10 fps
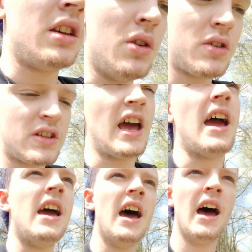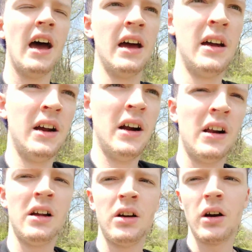You say,
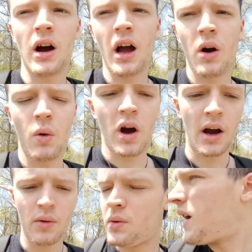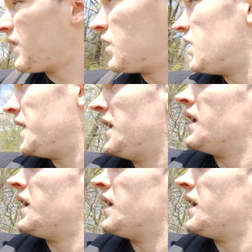"Oh, I would rather